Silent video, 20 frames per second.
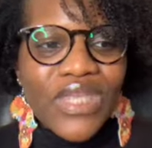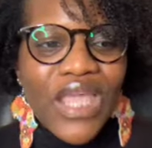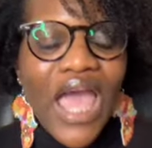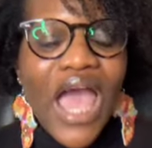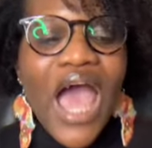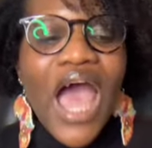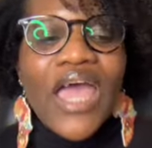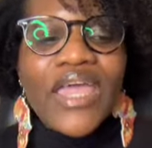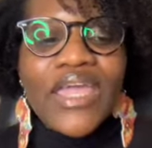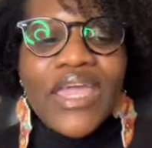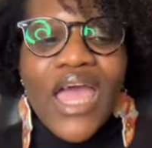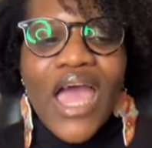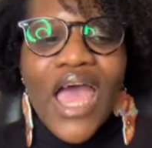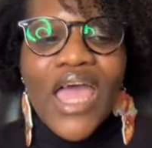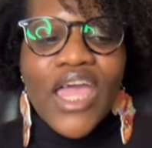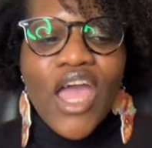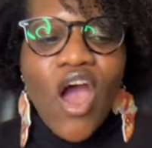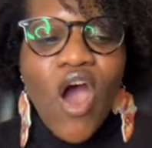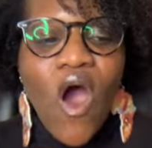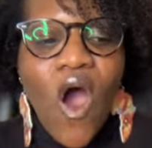
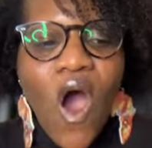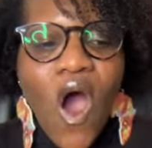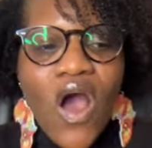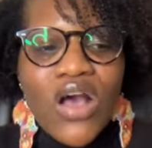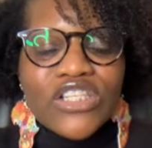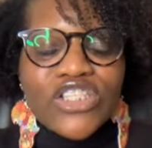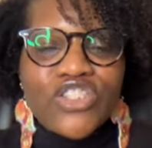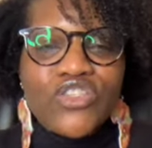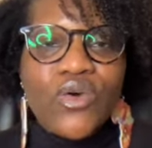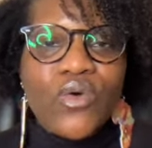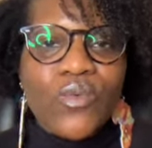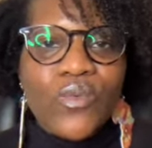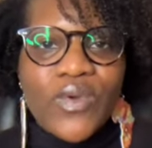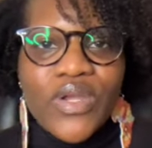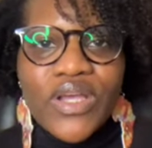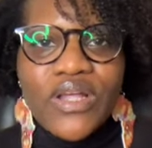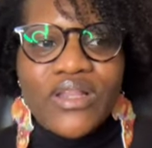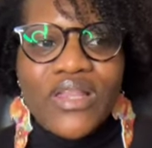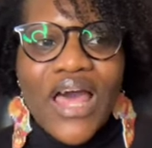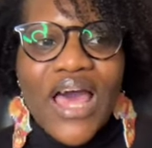I also
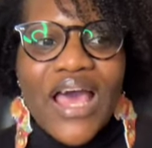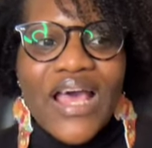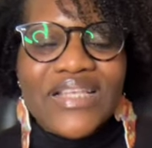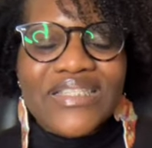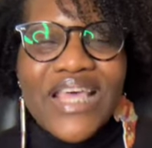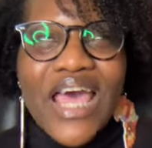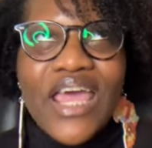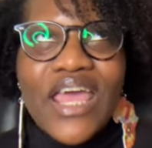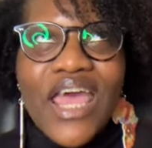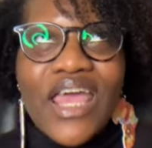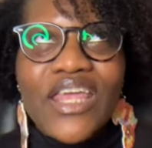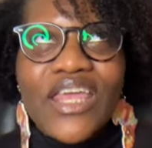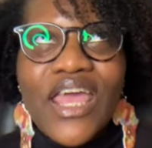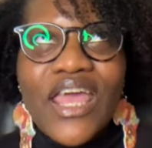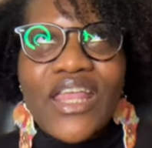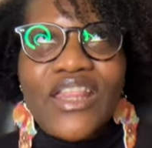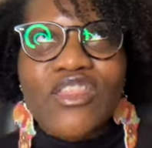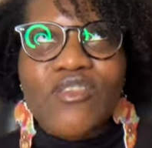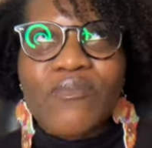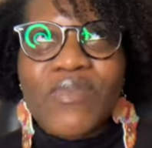realized I
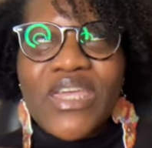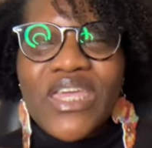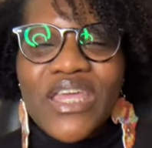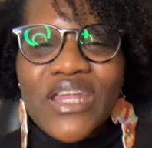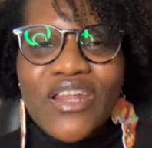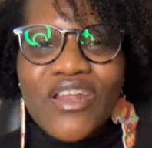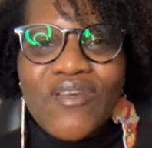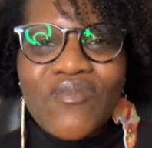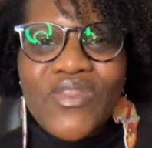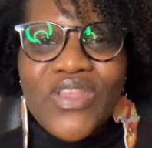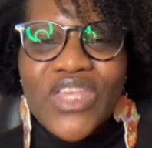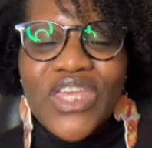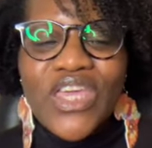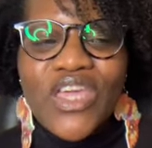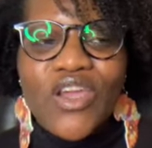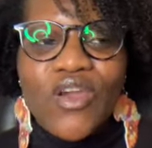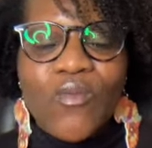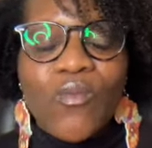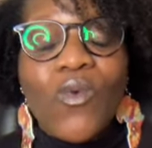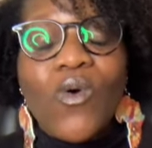at the beginning of the
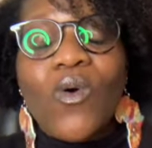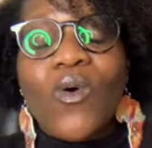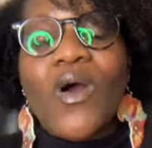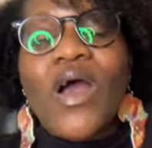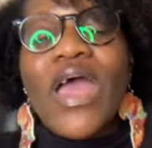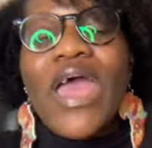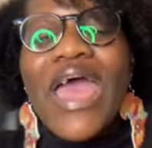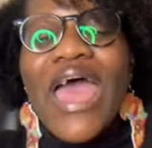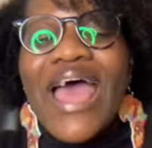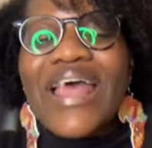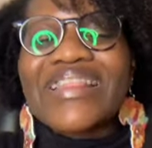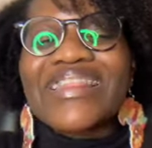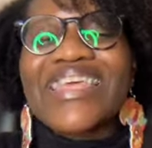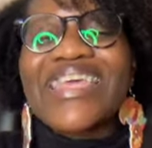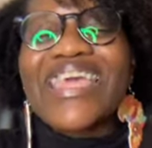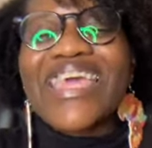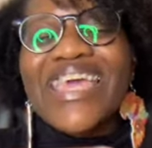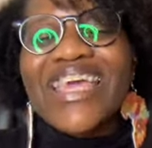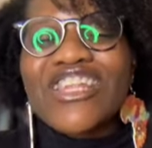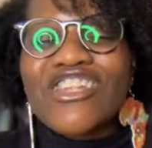year, well, at the
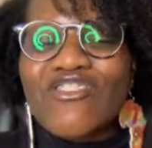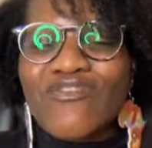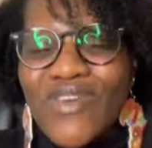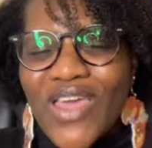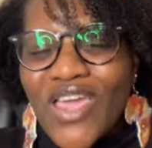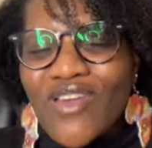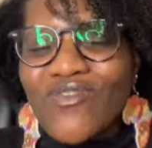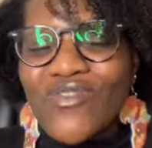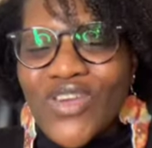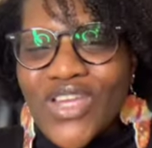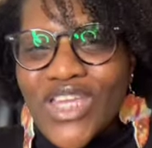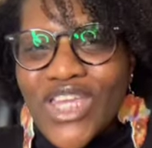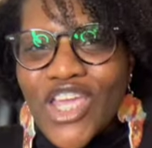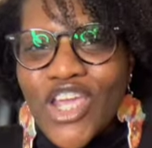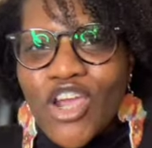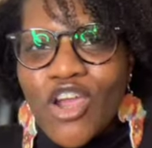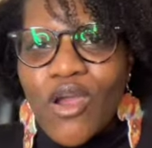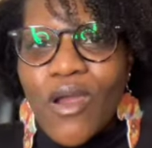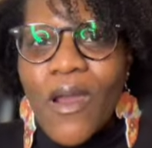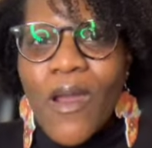end of every
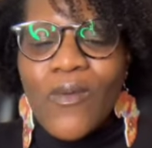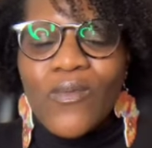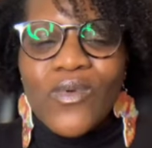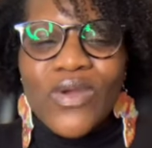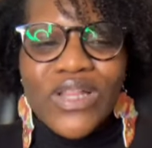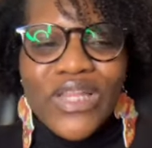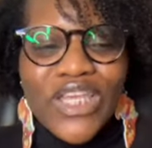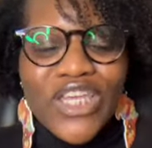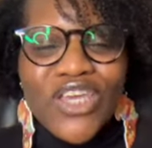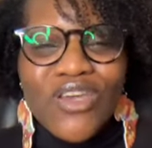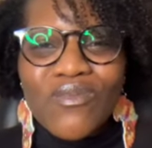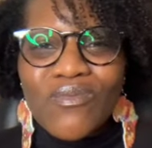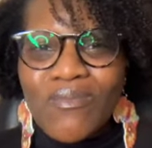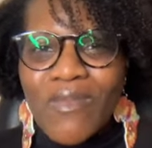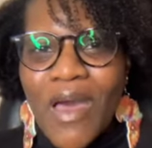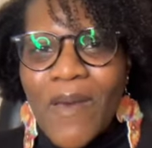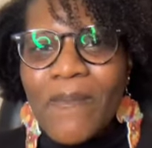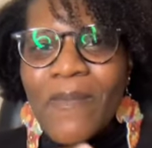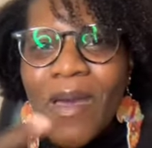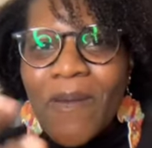year, a really good,
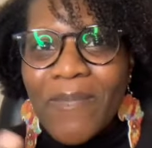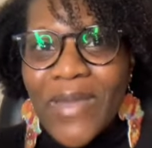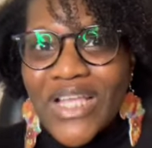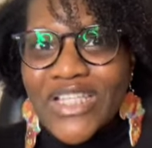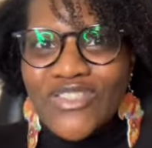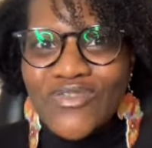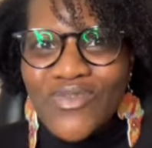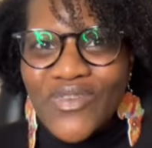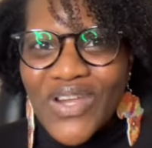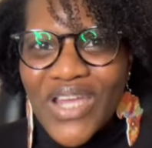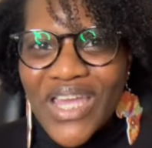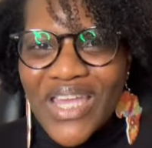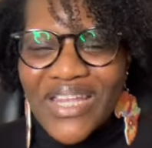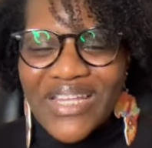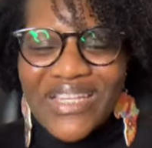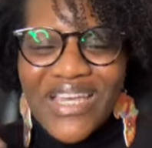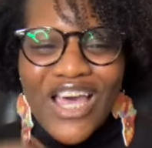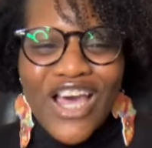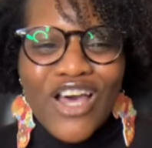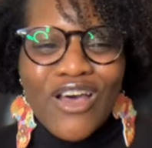my best
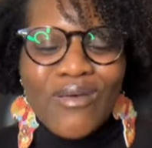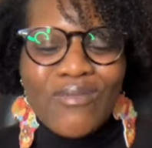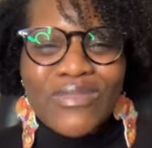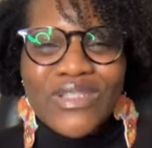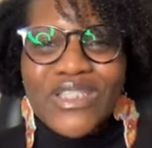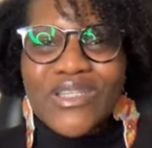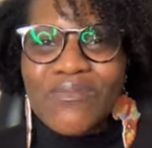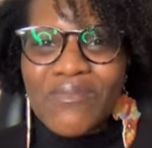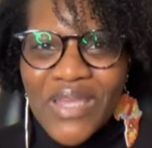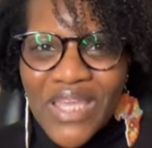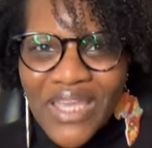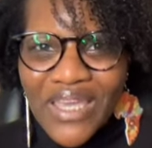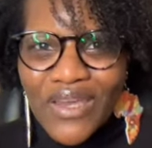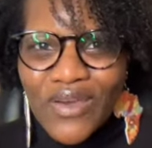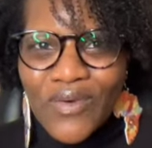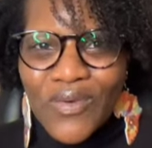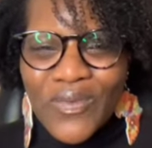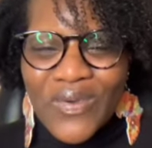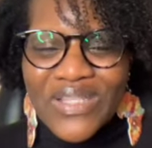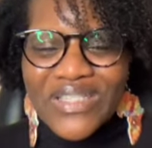friend, Tamika,
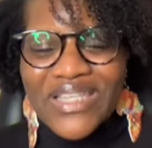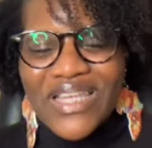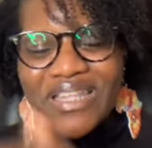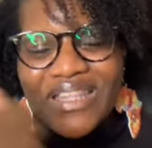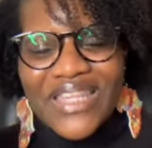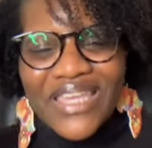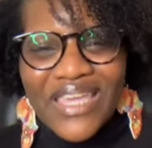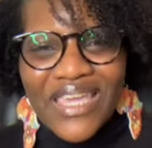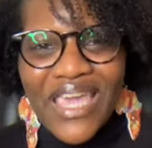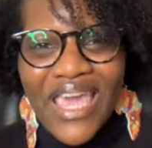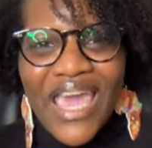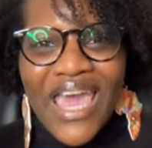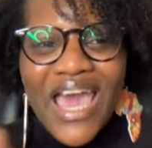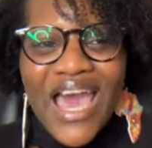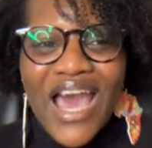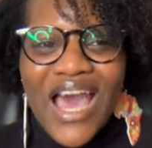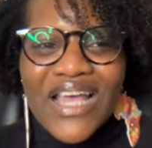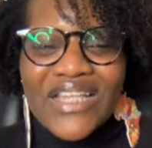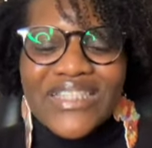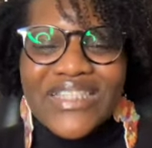who is in the
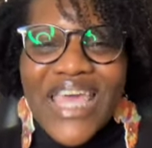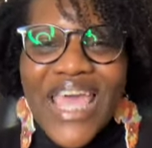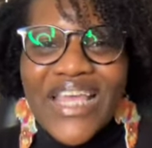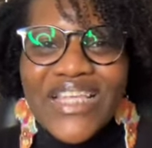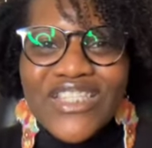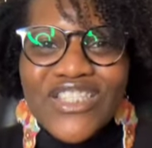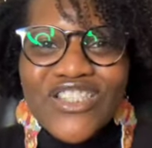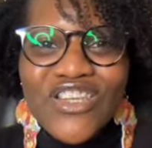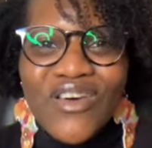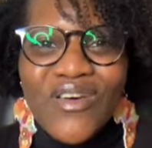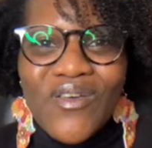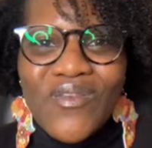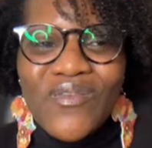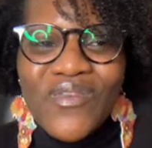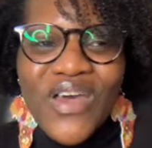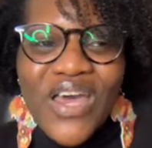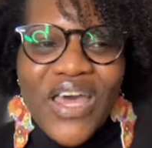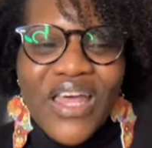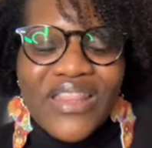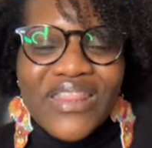Taste of
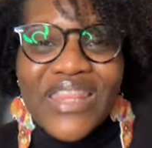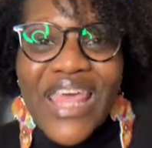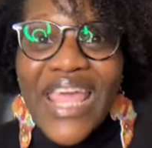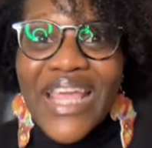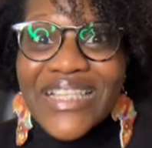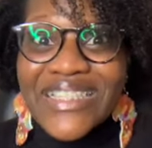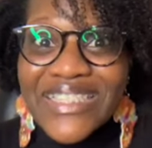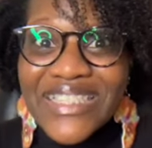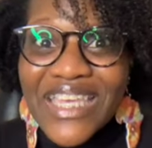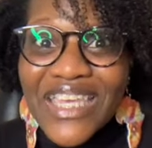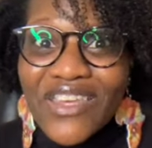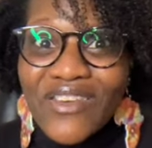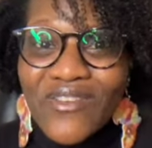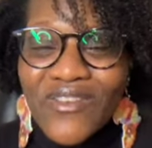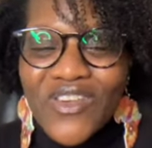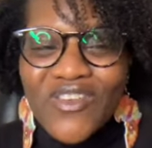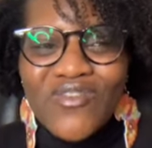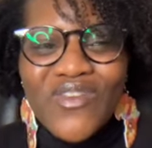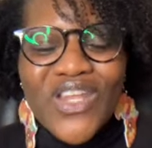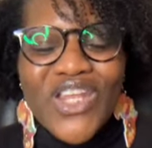
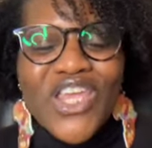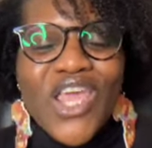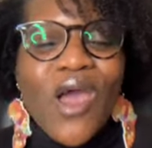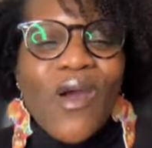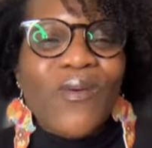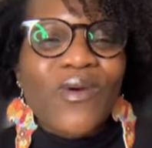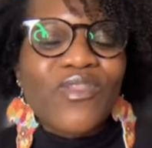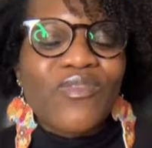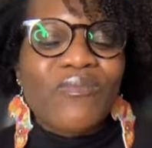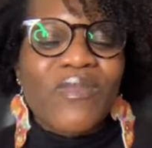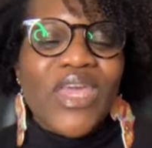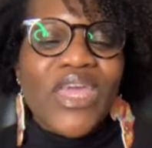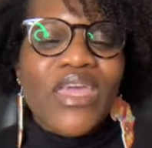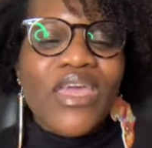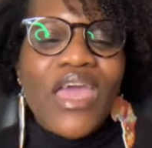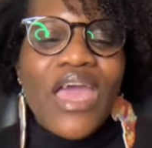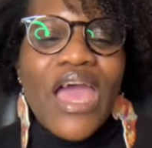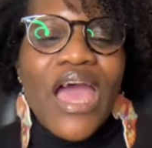Thanksgiving video with me,